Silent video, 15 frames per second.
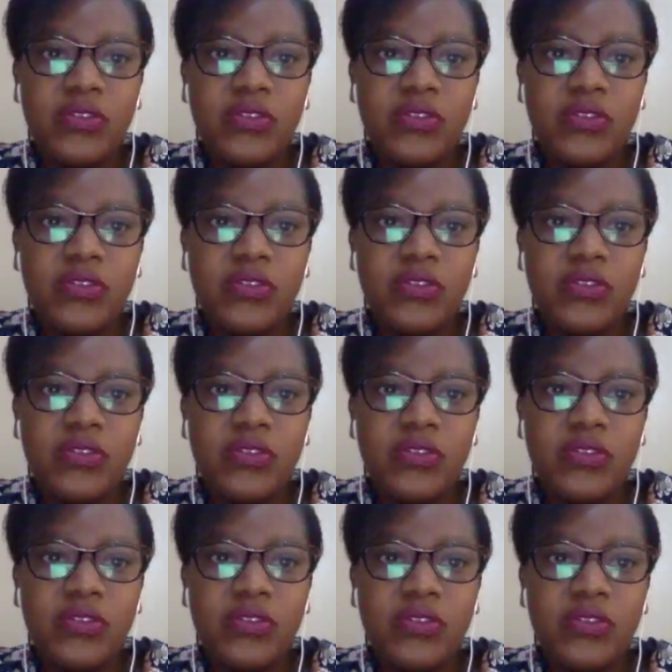quite some
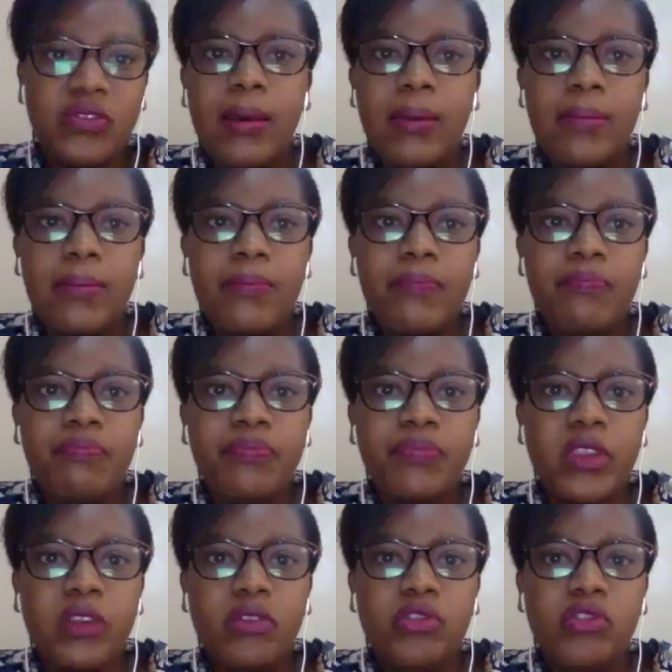things.
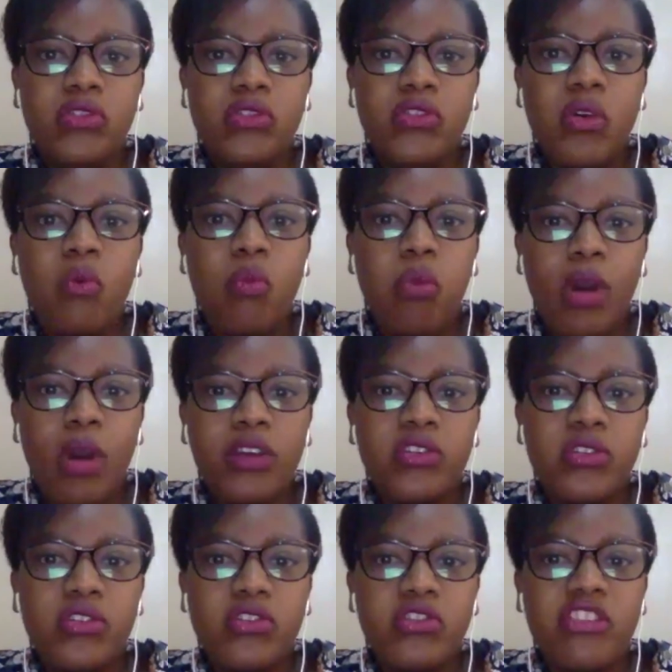Do you know
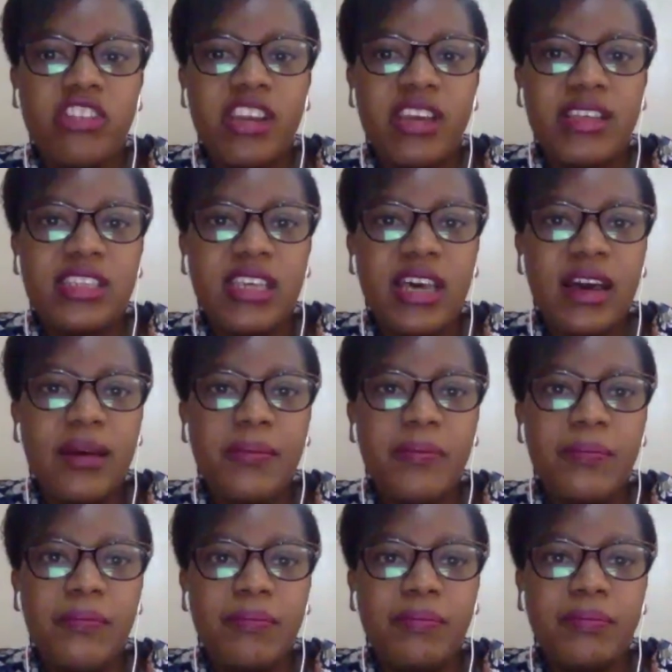what your triggers are?